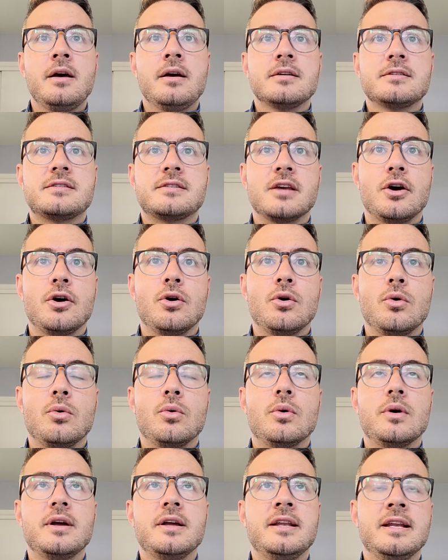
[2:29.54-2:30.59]

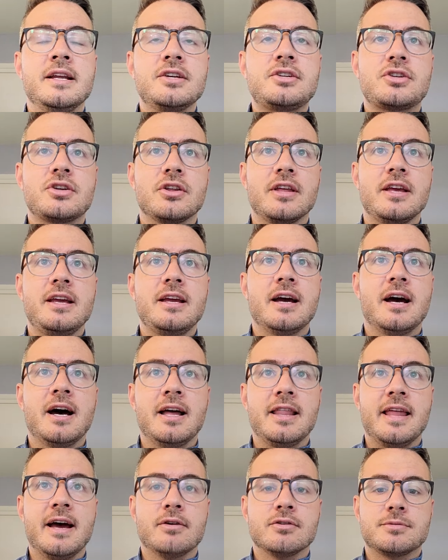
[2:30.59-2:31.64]
So initially,
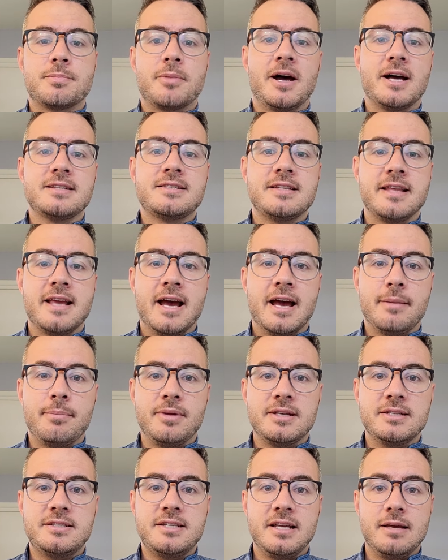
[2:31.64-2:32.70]
that was brought to the
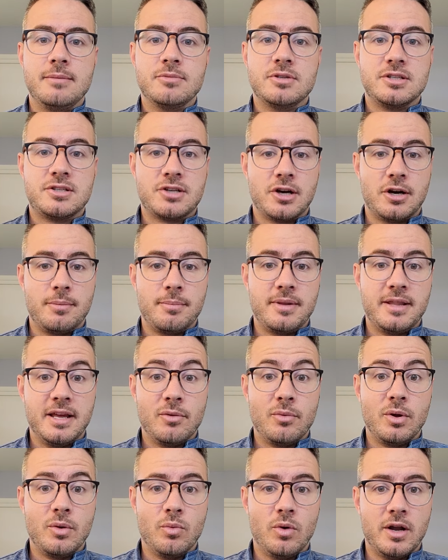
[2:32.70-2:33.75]
admin team, determined that
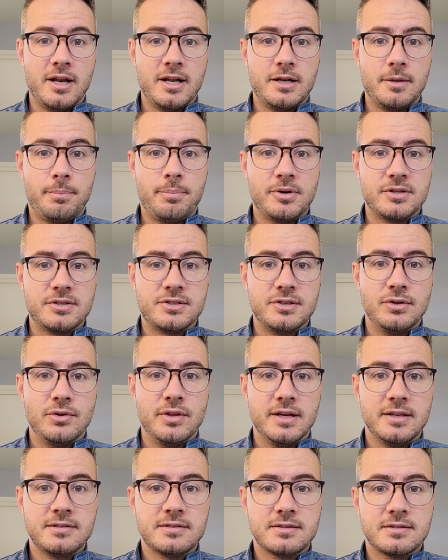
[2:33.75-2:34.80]
we wanted to pursue
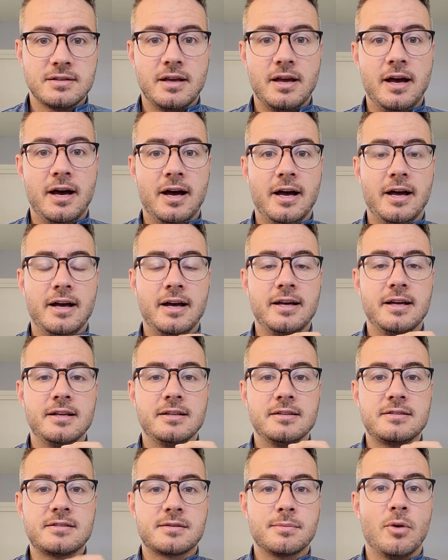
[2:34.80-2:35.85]
this.
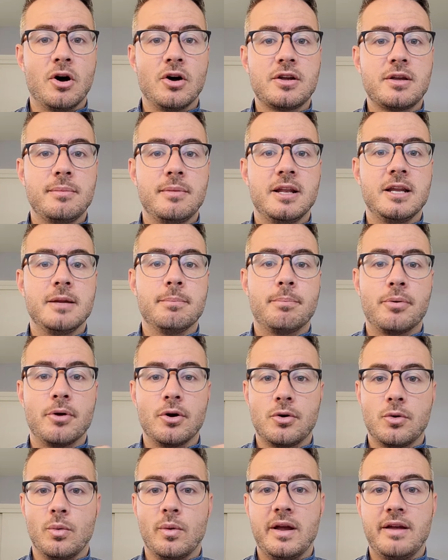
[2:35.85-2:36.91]
A small committee
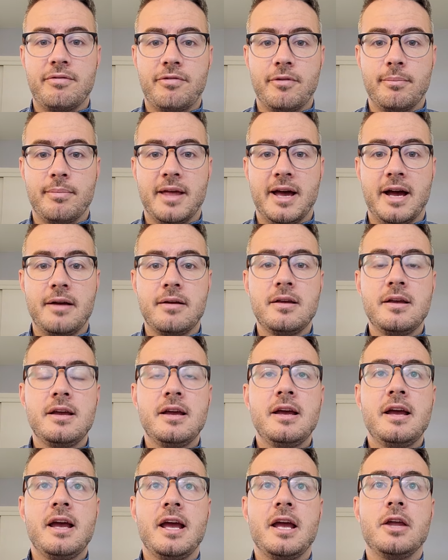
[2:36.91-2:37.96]
broke away from that
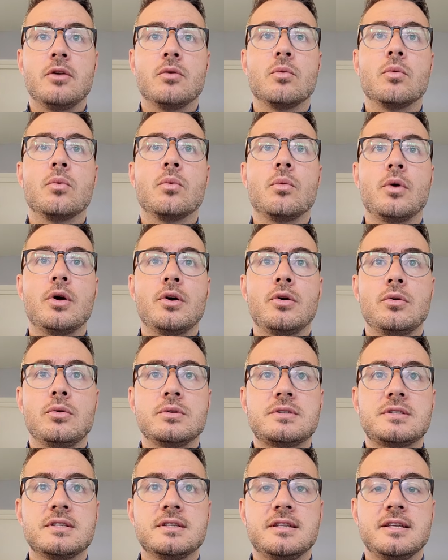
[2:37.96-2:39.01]
and
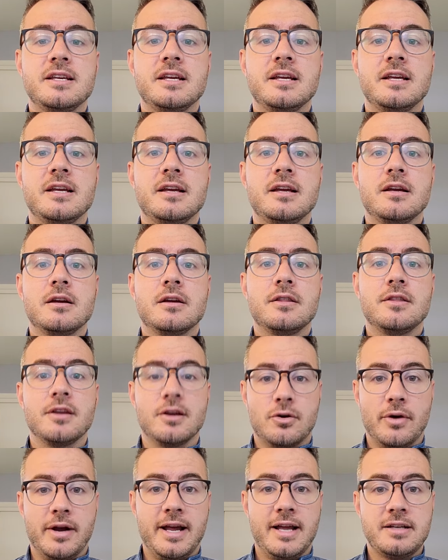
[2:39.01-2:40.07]
wrote the
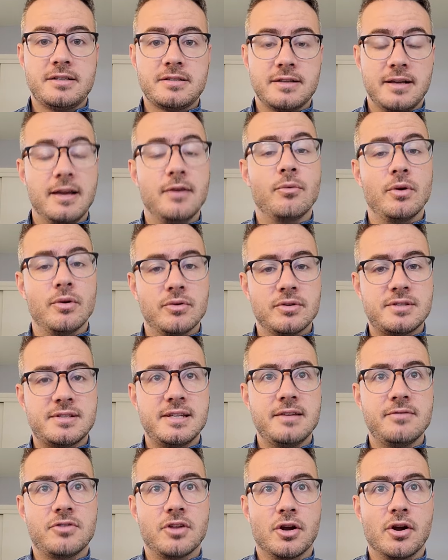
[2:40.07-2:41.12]
grant, and we
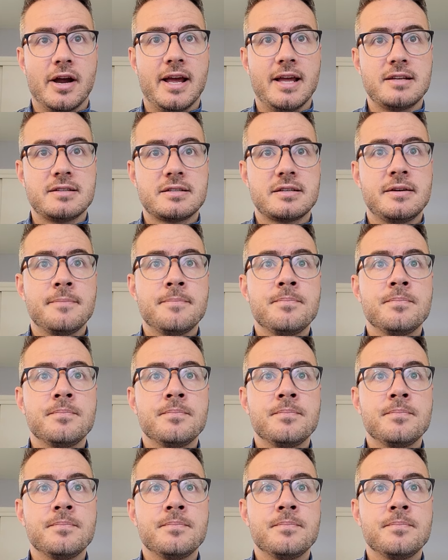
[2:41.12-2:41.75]
received the grant.